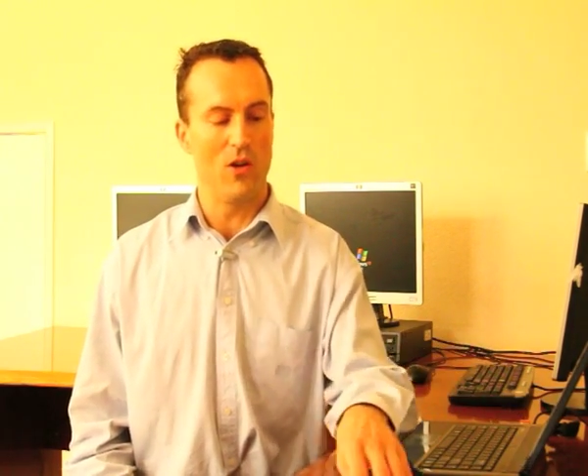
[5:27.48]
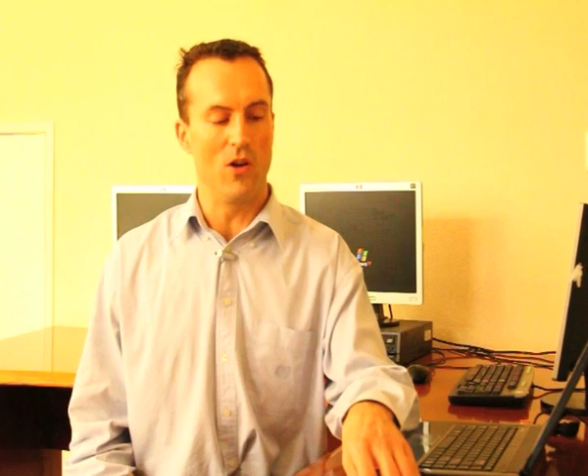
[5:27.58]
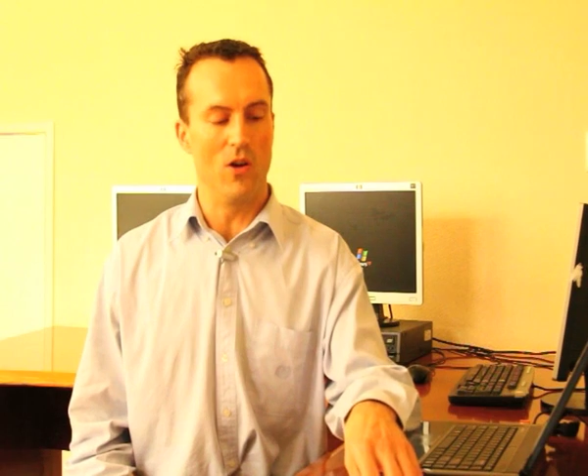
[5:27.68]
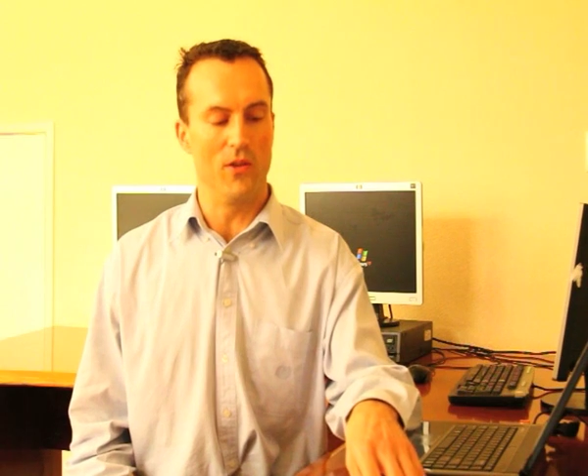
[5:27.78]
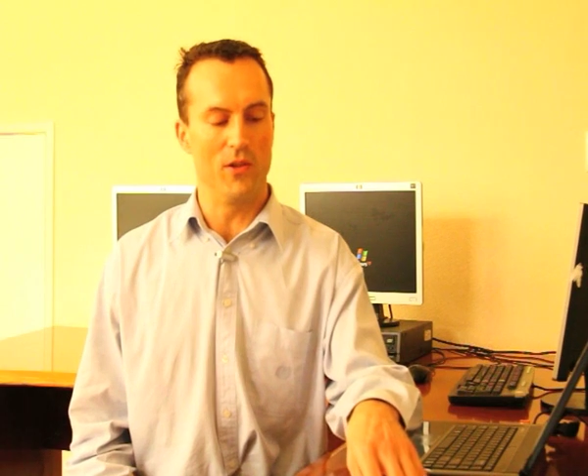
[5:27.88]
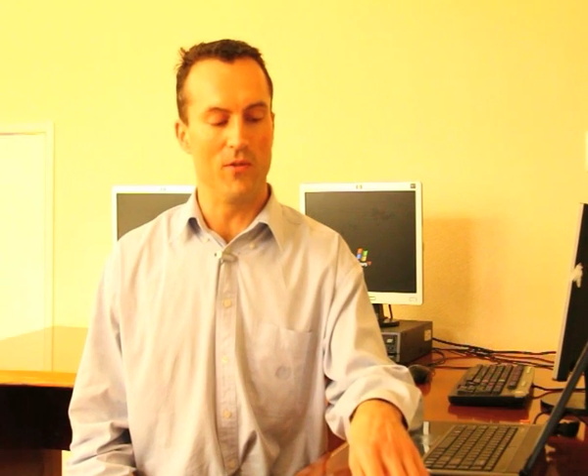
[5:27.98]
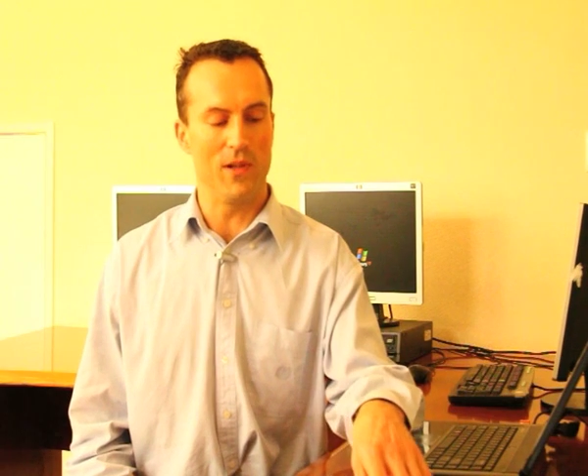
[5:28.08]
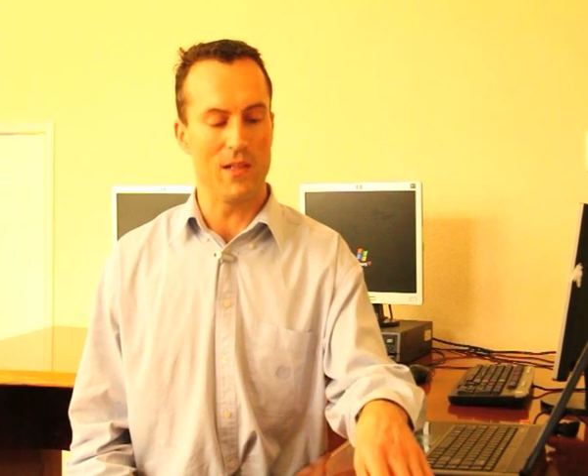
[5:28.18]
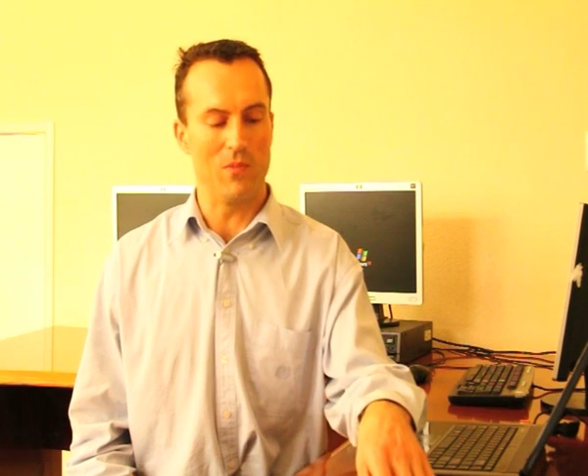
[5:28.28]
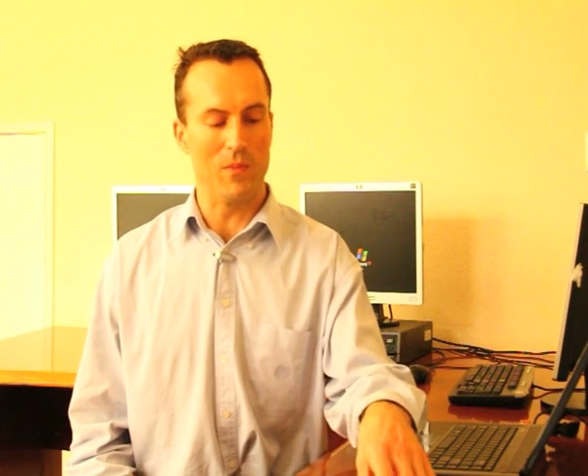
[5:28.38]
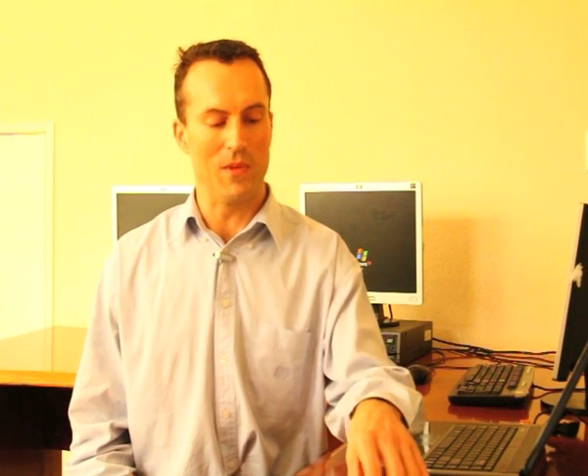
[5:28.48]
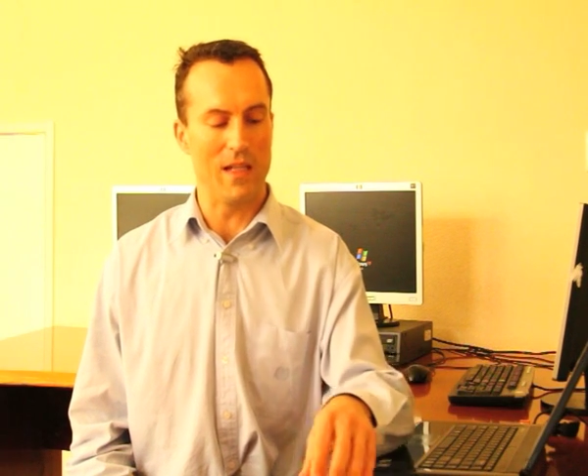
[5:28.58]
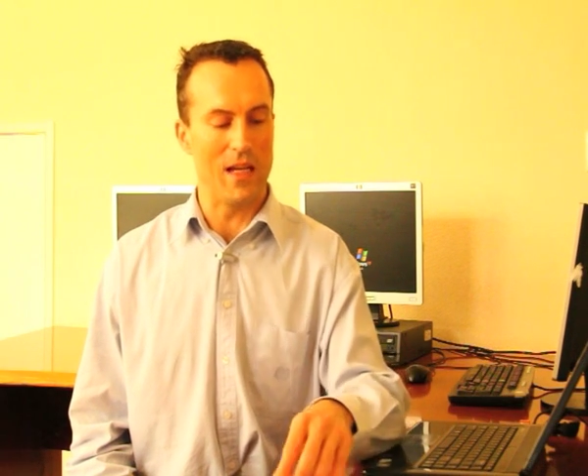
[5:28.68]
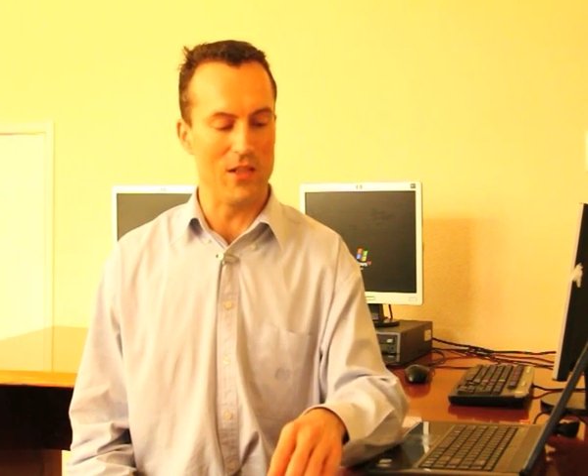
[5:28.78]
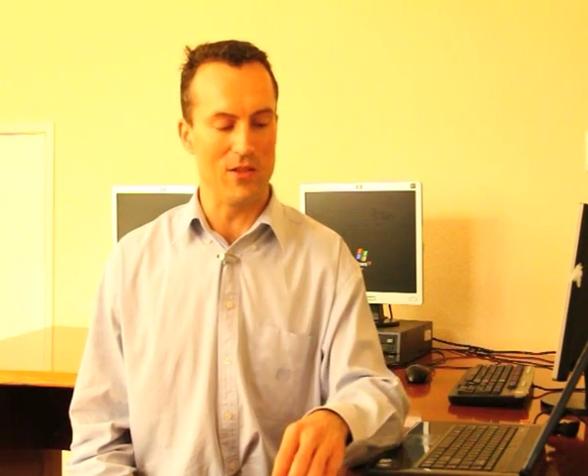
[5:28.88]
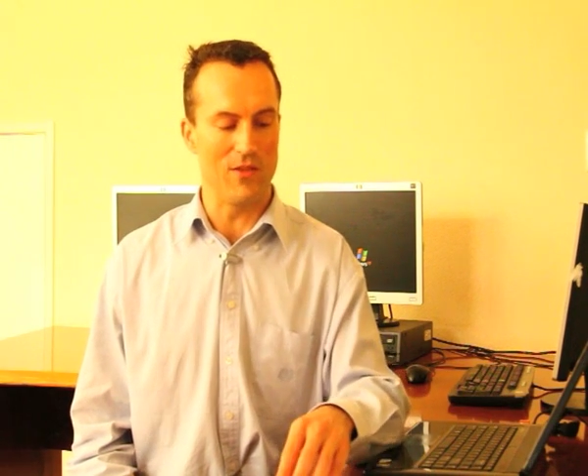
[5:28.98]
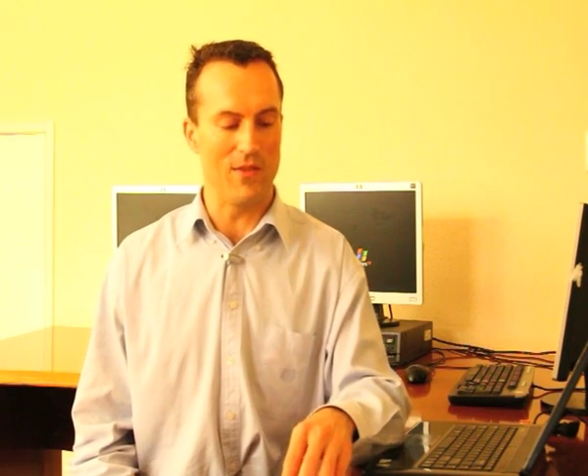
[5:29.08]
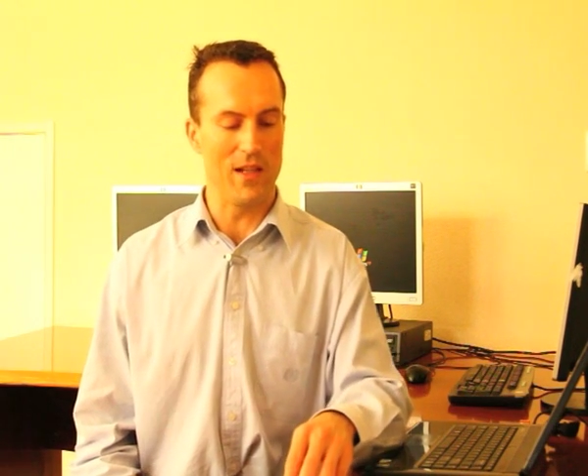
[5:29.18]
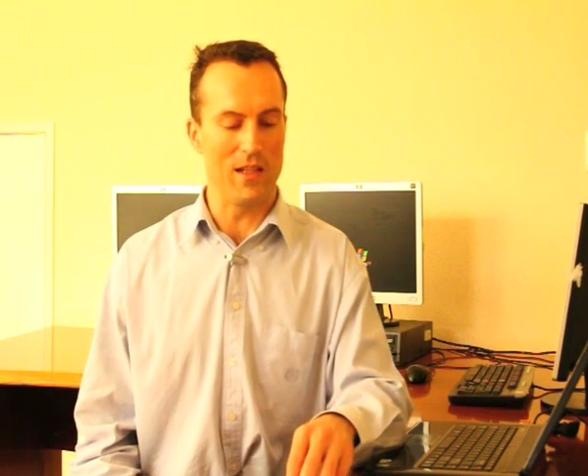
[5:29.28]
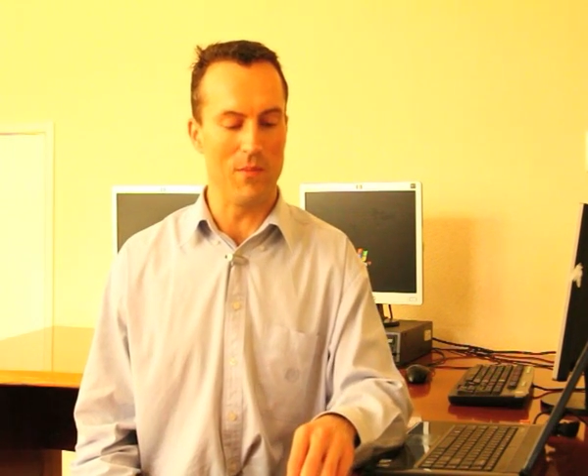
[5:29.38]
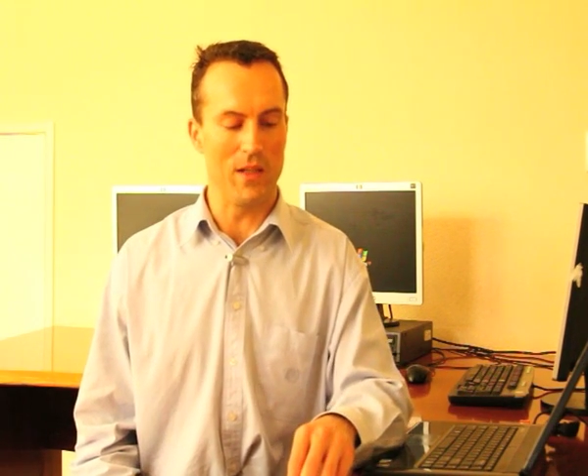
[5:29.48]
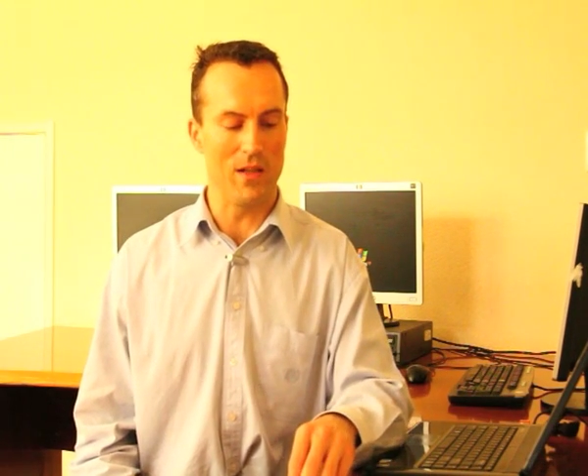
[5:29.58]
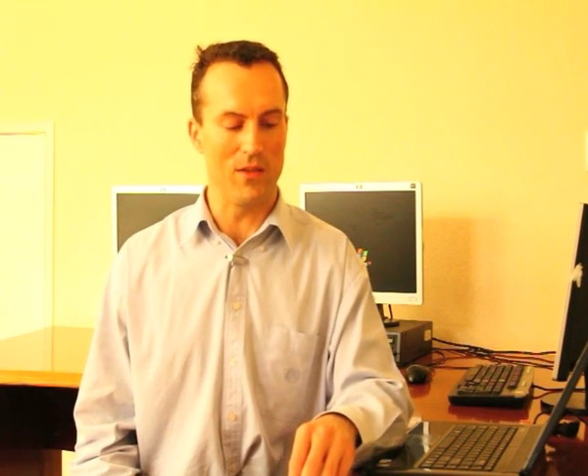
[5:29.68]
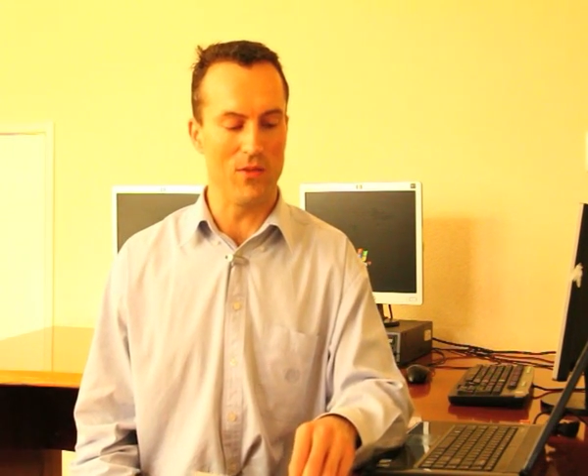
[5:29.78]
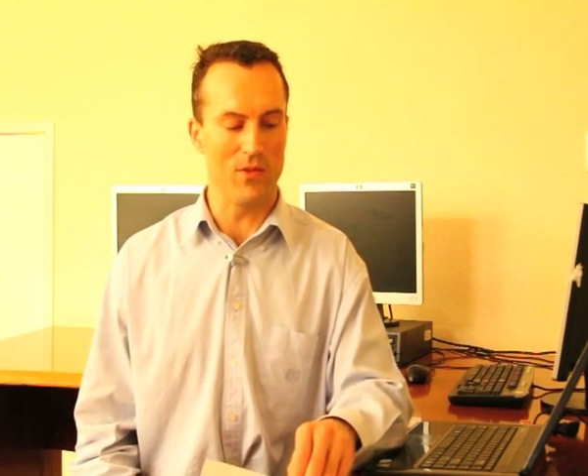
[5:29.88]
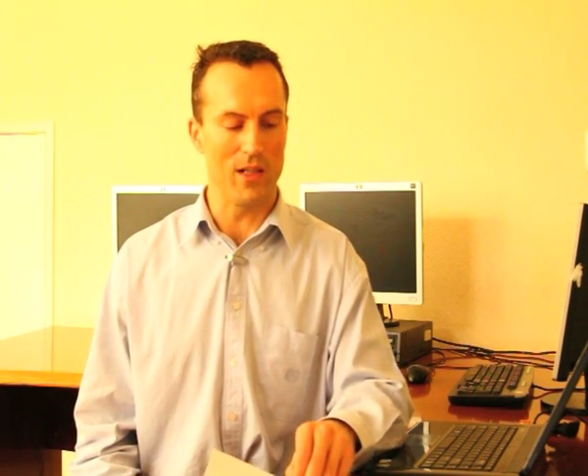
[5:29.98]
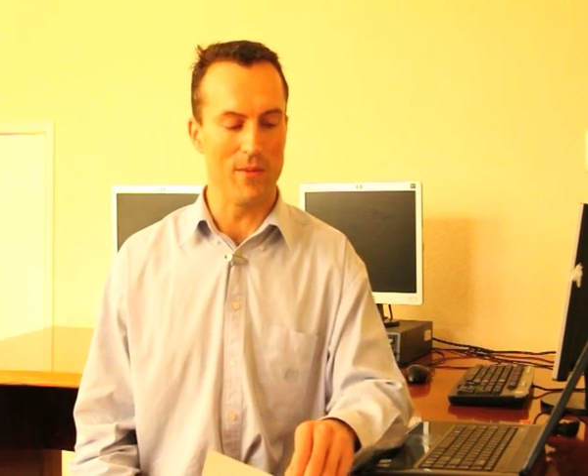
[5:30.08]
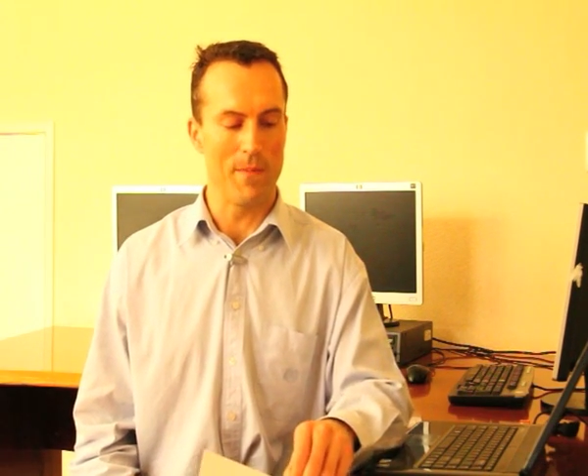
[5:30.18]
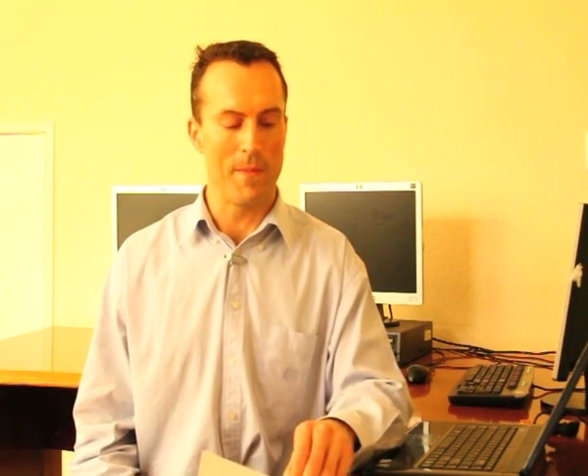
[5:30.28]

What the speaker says: are the direct implementations of that in the BI3.